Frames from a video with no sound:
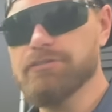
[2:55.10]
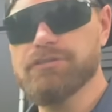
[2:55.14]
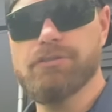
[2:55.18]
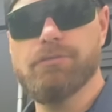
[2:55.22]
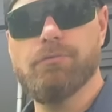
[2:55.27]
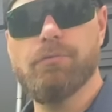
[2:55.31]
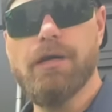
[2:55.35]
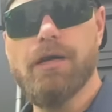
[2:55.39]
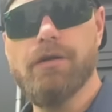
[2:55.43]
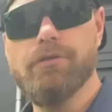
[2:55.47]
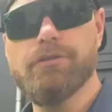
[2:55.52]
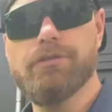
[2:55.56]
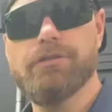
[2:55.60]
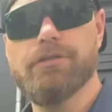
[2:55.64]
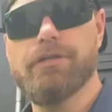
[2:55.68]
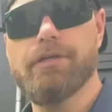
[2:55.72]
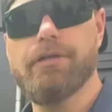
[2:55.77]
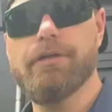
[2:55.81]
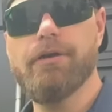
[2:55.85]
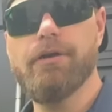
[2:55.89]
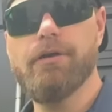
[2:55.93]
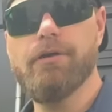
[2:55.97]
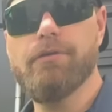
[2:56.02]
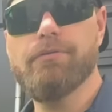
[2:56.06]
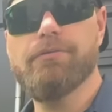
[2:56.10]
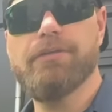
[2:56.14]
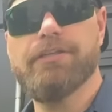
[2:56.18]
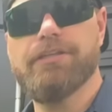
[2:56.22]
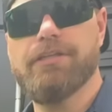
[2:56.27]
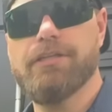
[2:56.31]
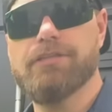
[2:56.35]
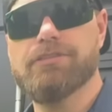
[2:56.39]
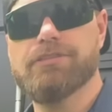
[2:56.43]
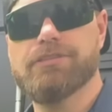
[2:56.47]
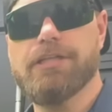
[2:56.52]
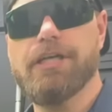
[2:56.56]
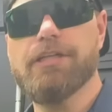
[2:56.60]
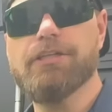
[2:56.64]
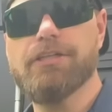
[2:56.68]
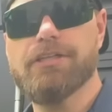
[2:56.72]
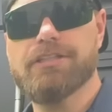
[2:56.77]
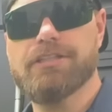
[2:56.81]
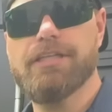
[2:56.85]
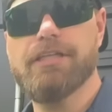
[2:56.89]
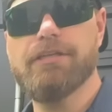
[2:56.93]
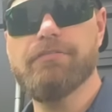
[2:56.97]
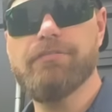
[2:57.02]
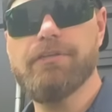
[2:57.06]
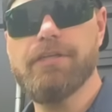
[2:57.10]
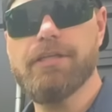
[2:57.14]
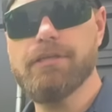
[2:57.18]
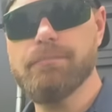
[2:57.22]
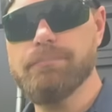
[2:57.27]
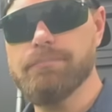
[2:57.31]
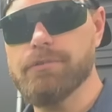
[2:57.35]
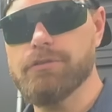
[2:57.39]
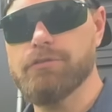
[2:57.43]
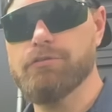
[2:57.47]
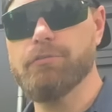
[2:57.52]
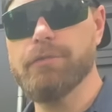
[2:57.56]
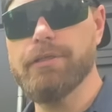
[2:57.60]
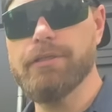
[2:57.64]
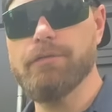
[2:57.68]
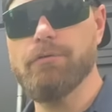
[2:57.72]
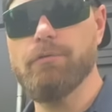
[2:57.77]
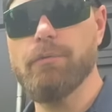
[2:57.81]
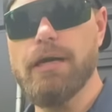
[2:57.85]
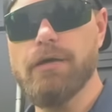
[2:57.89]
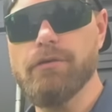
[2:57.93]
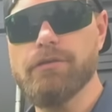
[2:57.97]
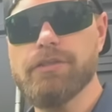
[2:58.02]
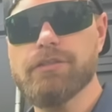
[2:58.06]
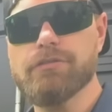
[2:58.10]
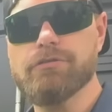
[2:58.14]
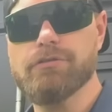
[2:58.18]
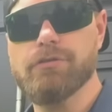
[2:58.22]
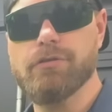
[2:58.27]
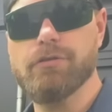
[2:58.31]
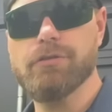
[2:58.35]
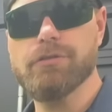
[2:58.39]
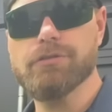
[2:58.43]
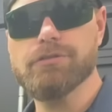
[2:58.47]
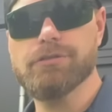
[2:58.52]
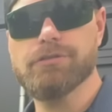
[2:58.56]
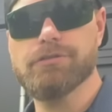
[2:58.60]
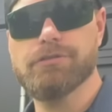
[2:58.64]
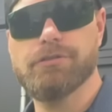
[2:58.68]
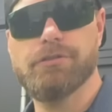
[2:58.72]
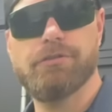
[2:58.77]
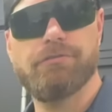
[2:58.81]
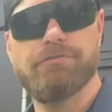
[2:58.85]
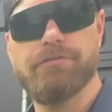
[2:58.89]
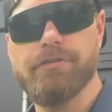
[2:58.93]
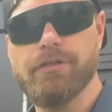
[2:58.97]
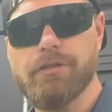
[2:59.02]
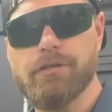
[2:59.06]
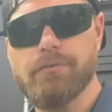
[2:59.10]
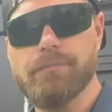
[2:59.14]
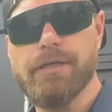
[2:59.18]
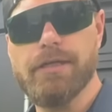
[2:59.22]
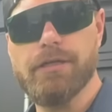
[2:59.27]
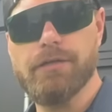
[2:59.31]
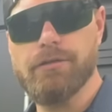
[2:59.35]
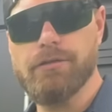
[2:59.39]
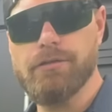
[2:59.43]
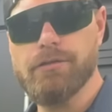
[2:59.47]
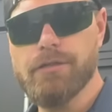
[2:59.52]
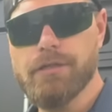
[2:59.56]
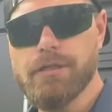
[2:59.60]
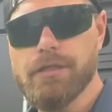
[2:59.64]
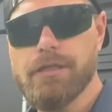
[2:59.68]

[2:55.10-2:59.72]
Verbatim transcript: the welder to know that there's conductivity between the welding torch, your filler metal,